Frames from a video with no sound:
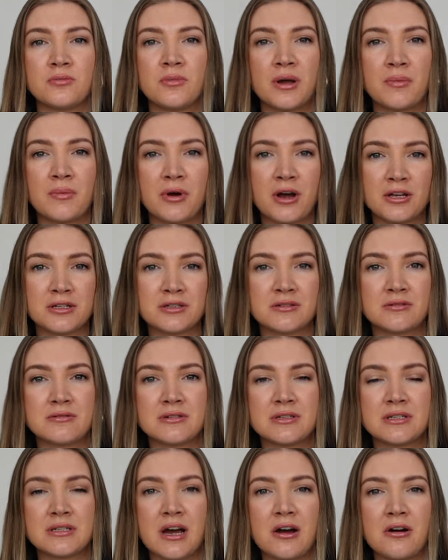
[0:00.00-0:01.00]
my personal
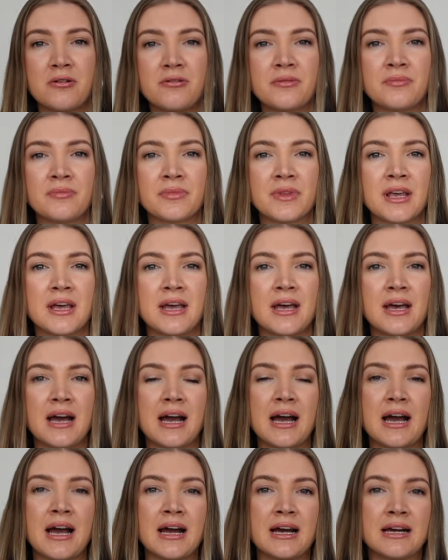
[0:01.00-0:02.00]
style.
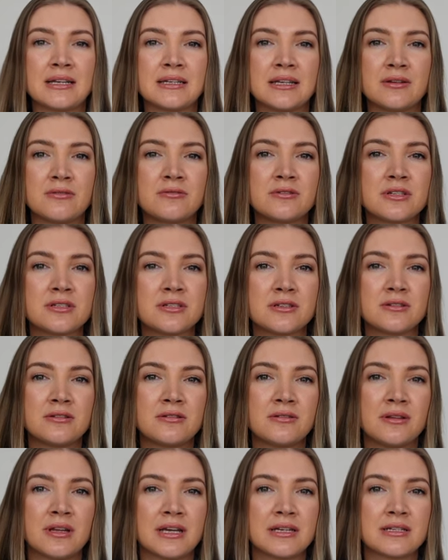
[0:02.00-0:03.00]
And in order to
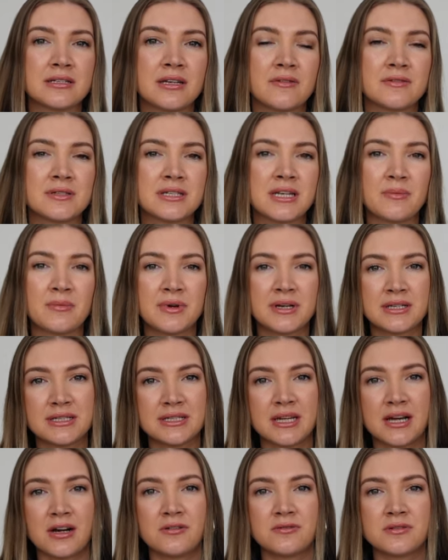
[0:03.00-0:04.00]
do this, I've set
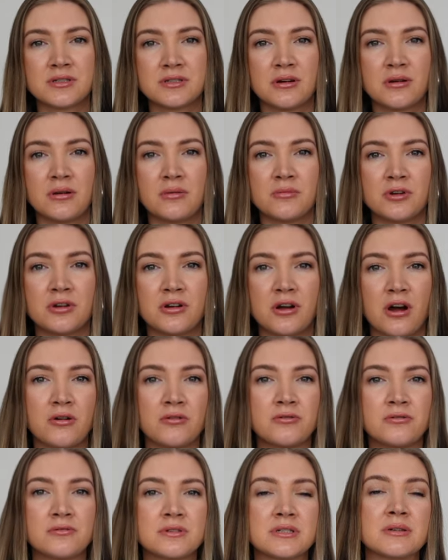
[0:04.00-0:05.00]
myself some
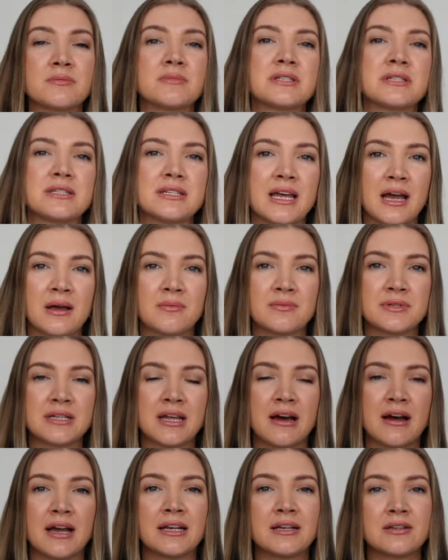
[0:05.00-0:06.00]
goals, some steps
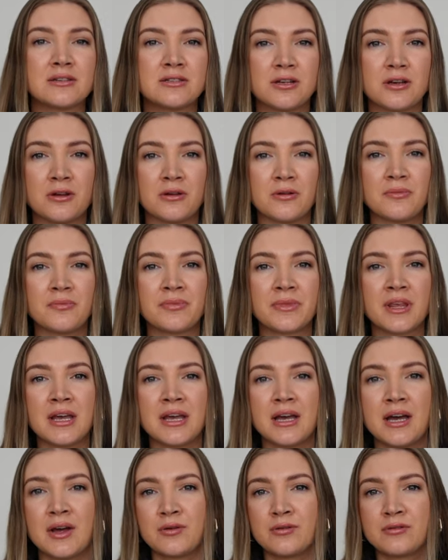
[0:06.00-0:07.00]
that I can do
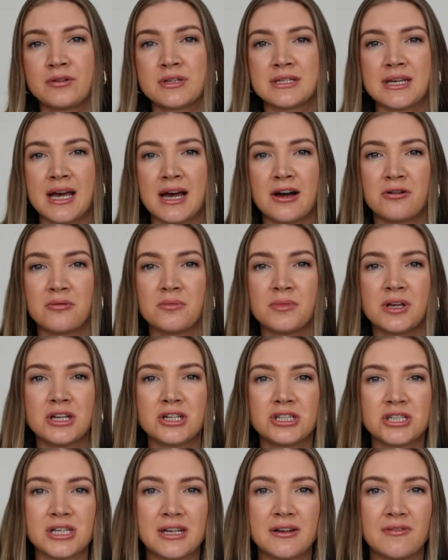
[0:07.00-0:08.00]
in order to help me
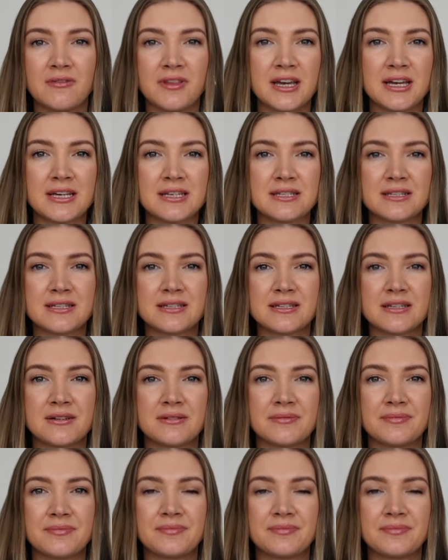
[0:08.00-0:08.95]
achieve this.